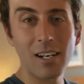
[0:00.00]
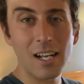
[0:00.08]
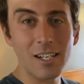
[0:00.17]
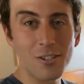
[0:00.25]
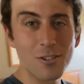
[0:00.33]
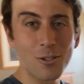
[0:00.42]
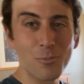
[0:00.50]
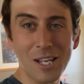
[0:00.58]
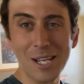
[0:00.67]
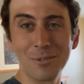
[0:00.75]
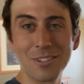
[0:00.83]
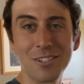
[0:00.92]
and I should be
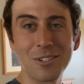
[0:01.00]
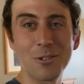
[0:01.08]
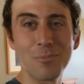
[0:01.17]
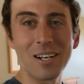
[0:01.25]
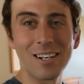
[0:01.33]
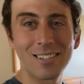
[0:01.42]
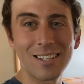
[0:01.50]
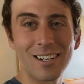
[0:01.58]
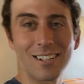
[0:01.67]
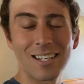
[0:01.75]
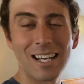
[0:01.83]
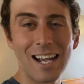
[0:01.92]
able to do a
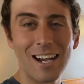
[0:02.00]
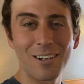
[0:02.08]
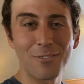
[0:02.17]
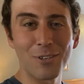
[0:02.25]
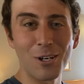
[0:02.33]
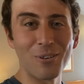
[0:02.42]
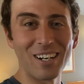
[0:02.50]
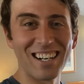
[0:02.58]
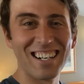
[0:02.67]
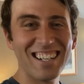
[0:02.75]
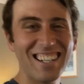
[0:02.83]
marathon out of nowhere.